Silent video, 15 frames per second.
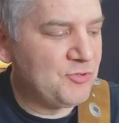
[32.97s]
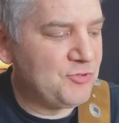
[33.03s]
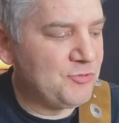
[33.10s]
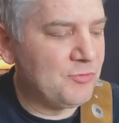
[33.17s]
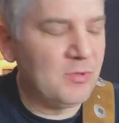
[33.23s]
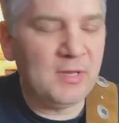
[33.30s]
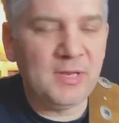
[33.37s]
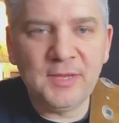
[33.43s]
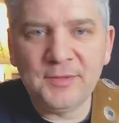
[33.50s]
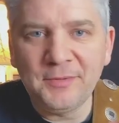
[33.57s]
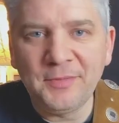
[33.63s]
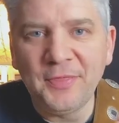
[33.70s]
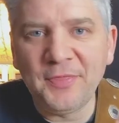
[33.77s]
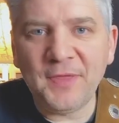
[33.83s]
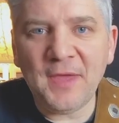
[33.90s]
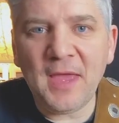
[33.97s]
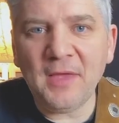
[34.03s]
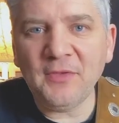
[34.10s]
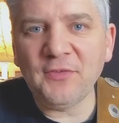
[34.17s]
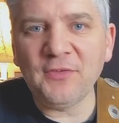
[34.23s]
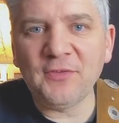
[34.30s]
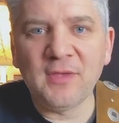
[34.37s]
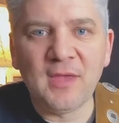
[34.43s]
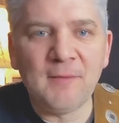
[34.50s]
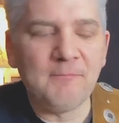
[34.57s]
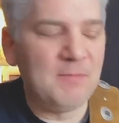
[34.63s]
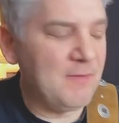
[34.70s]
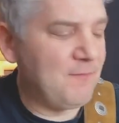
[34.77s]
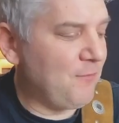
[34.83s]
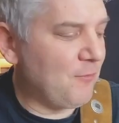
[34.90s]
Two little things
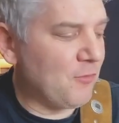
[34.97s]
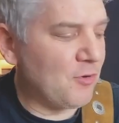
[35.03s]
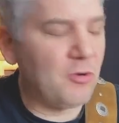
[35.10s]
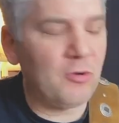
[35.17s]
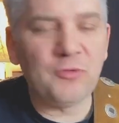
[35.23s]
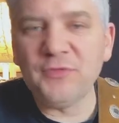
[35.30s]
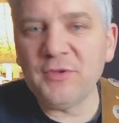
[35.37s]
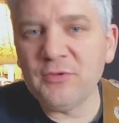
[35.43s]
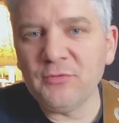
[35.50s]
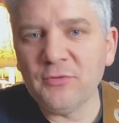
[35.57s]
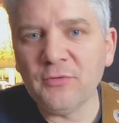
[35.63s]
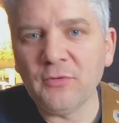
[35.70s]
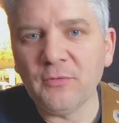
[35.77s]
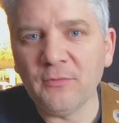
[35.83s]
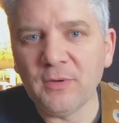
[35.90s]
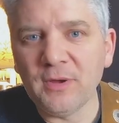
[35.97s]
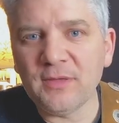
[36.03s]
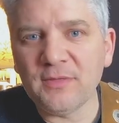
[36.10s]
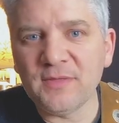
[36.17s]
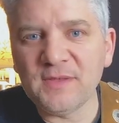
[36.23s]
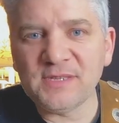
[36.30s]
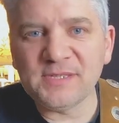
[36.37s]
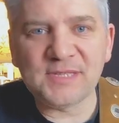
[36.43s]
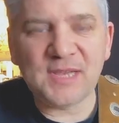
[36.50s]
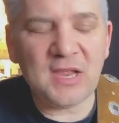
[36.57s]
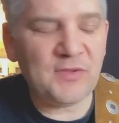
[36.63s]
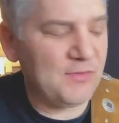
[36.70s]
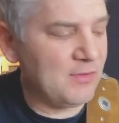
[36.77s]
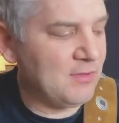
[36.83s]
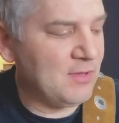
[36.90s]
before continue with this
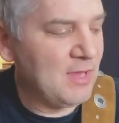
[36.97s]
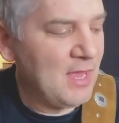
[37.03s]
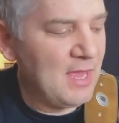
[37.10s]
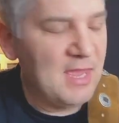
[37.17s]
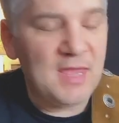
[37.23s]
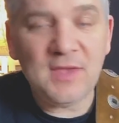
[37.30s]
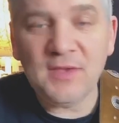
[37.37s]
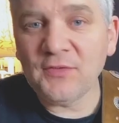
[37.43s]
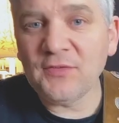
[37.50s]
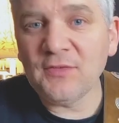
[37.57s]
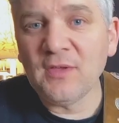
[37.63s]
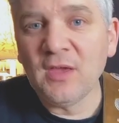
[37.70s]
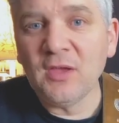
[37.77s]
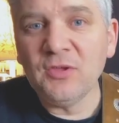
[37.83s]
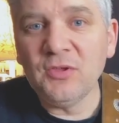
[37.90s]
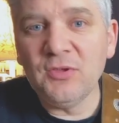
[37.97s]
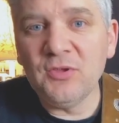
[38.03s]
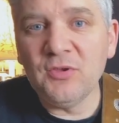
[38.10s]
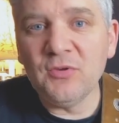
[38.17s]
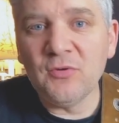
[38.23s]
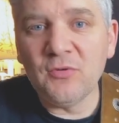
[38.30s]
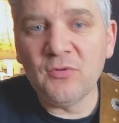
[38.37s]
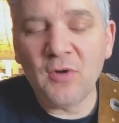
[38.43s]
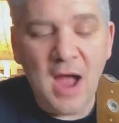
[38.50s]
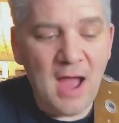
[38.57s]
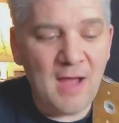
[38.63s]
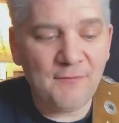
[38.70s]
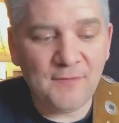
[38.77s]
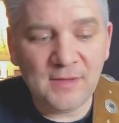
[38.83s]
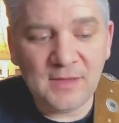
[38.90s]
lesson is you
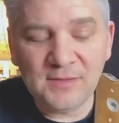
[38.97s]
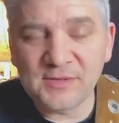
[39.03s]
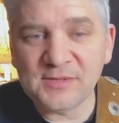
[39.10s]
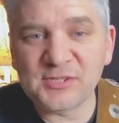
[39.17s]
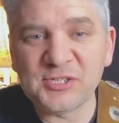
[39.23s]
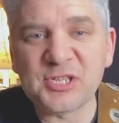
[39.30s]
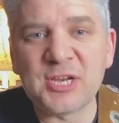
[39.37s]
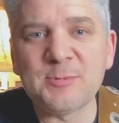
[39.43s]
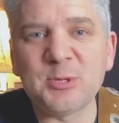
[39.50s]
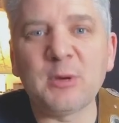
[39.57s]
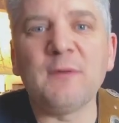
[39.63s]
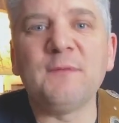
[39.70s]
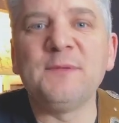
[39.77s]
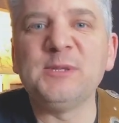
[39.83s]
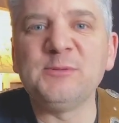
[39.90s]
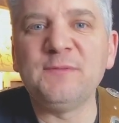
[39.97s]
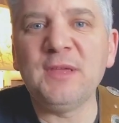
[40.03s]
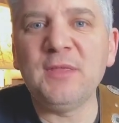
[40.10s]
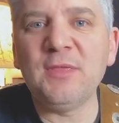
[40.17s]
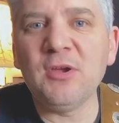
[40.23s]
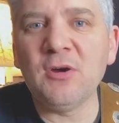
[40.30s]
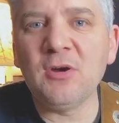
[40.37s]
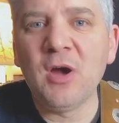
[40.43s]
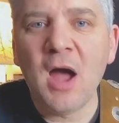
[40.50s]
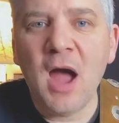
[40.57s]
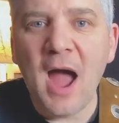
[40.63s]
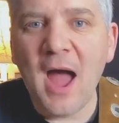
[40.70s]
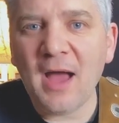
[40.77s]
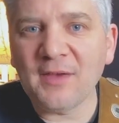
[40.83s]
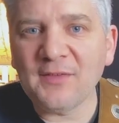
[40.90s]
have in the description of this video
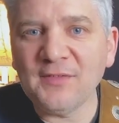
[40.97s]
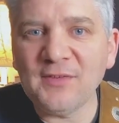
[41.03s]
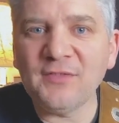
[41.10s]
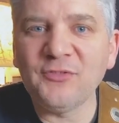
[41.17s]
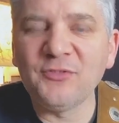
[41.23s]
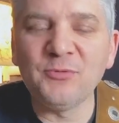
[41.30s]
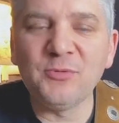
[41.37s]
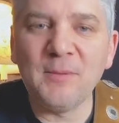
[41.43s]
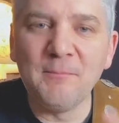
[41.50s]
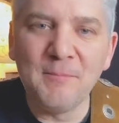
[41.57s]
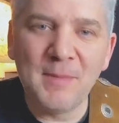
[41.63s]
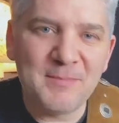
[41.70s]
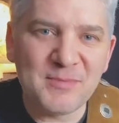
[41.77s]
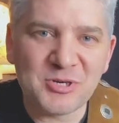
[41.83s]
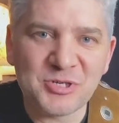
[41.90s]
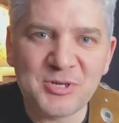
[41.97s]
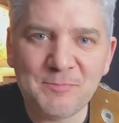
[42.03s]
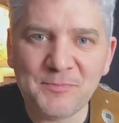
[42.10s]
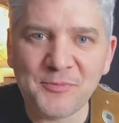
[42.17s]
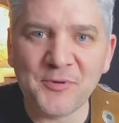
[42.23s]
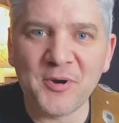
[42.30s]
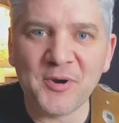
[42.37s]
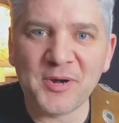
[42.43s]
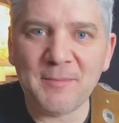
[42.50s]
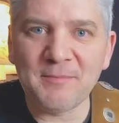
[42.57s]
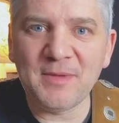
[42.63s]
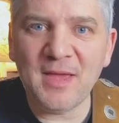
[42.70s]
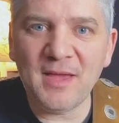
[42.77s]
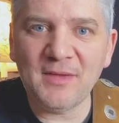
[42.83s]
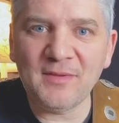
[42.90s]
access to the membership
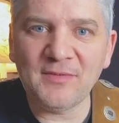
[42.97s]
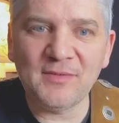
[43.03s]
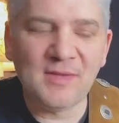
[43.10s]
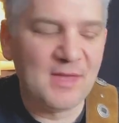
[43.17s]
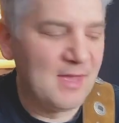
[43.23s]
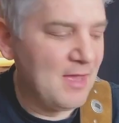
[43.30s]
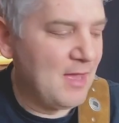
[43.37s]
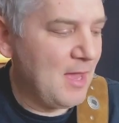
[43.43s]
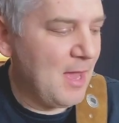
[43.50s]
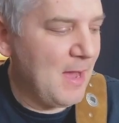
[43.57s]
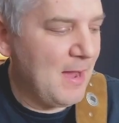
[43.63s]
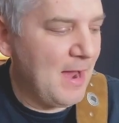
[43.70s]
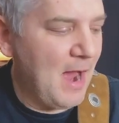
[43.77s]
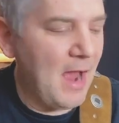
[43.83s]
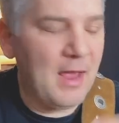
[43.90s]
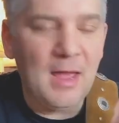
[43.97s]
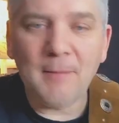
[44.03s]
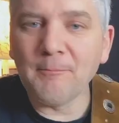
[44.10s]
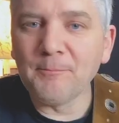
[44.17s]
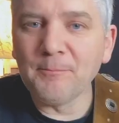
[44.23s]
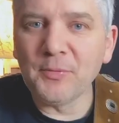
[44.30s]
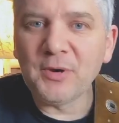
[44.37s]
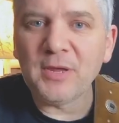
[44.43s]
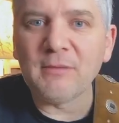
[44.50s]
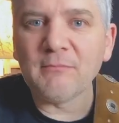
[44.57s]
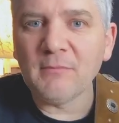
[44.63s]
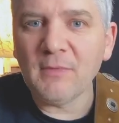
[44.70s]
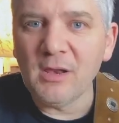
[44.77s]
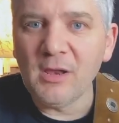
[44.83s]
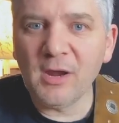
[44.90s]
program, yes. I am
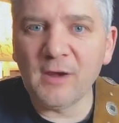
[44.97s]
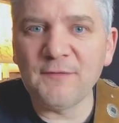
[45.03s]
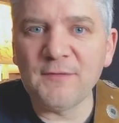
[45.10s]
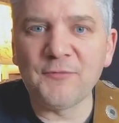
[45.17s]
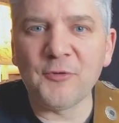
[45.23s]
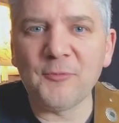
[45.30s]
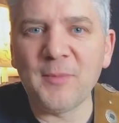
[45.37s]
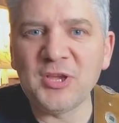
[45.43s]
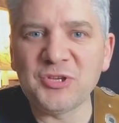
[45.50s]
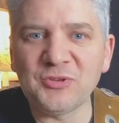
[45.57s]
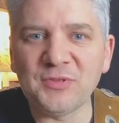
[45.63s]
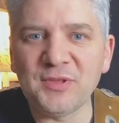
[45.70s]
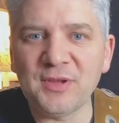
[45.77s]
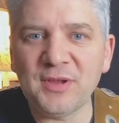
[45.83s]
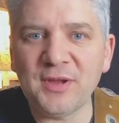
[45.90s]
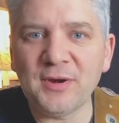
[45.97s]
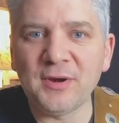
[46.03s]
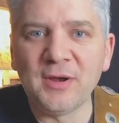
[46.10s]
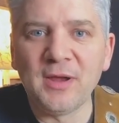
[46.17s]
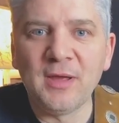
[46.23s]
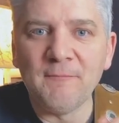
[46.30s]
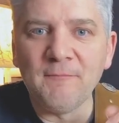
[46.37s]
putting a lot of information there,